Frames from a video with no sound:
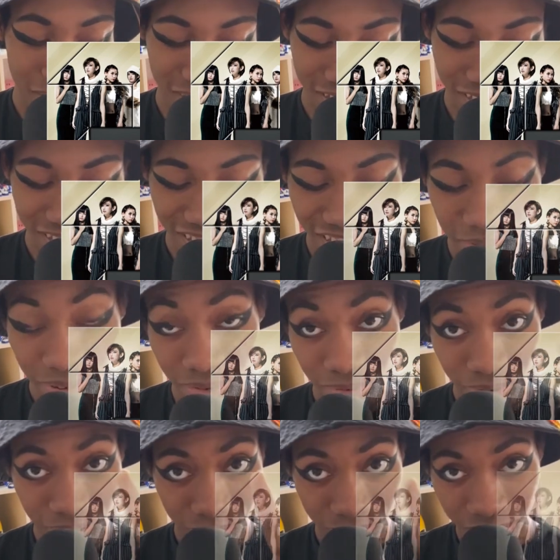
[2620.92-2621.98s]
it. Give me
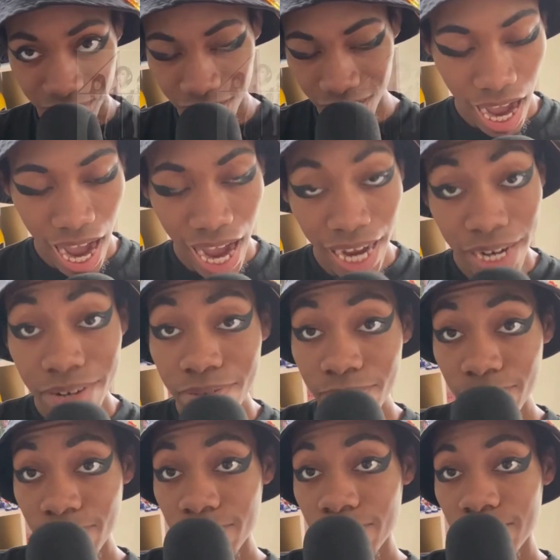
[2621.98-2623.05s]
one quick second. I
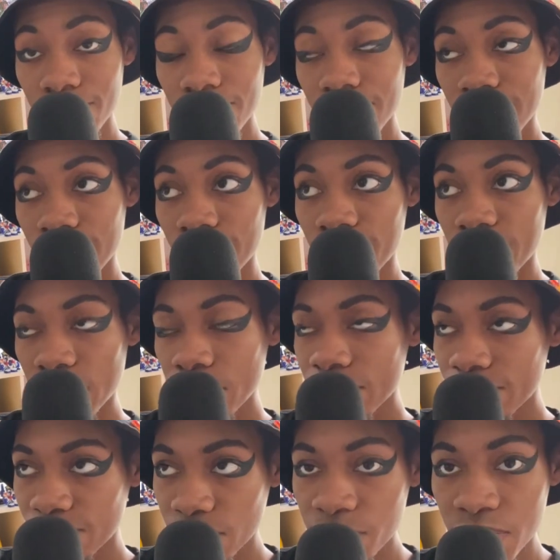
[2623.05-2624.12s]
very
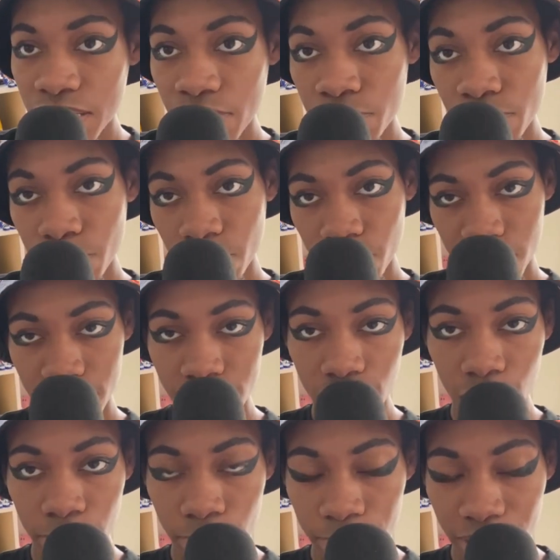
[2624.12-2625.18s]
vividly remember when this
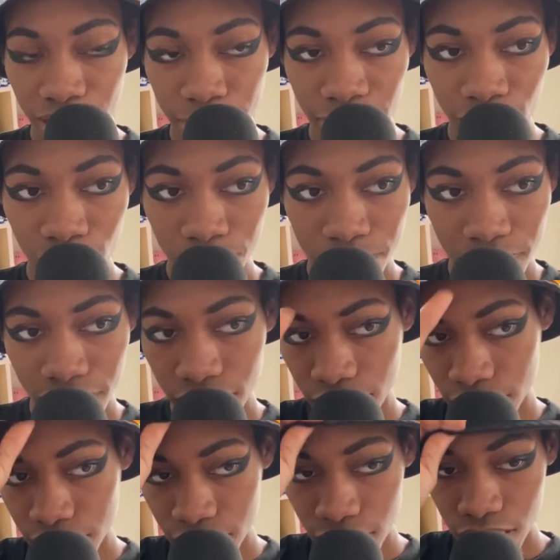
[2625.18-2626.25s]
album came out
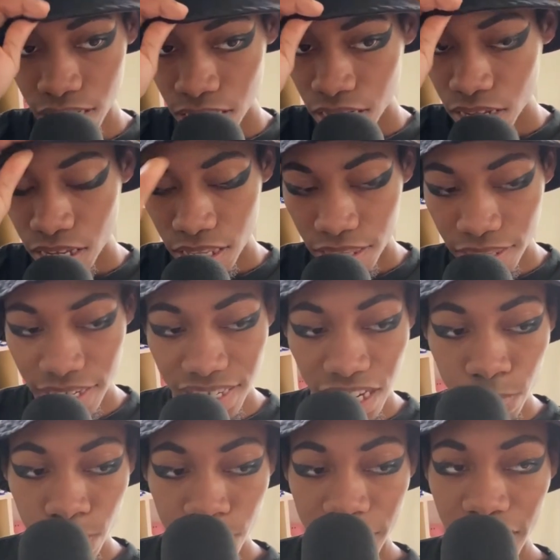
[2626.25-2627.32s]
because this
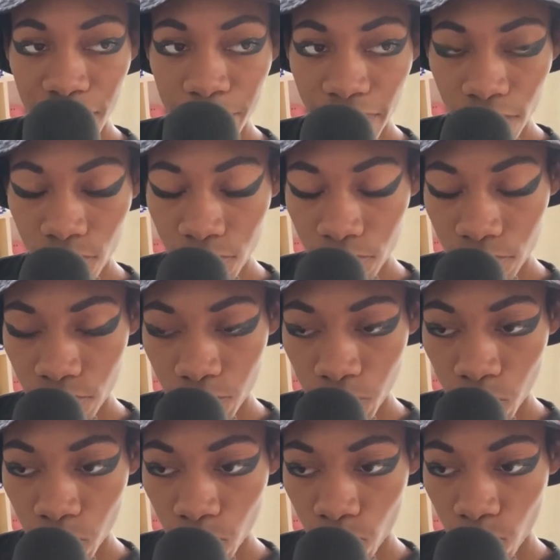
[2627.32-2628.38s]
album came out
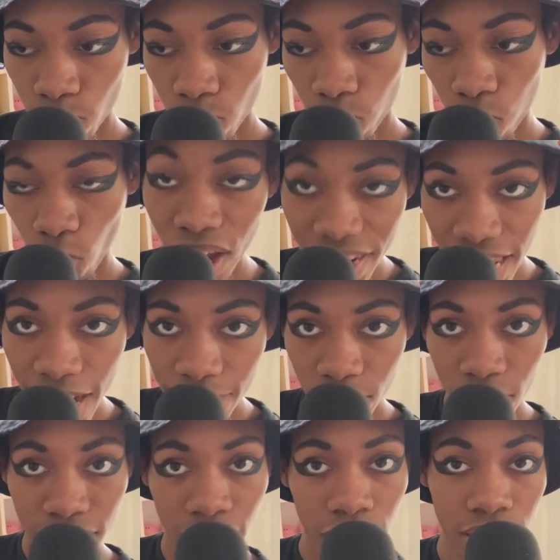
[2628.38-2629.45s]
right after
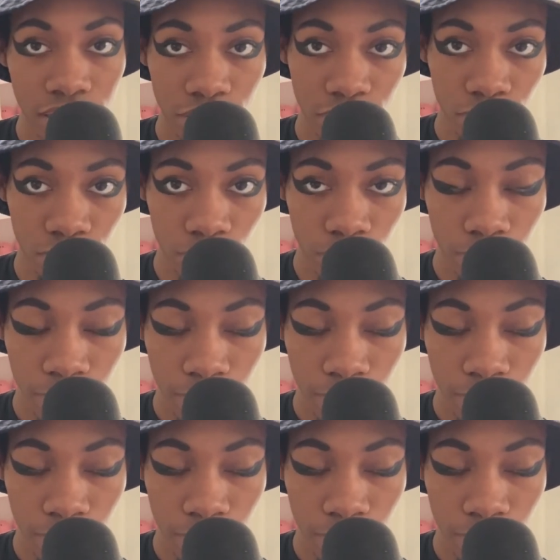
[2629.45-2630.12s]
I got into the group,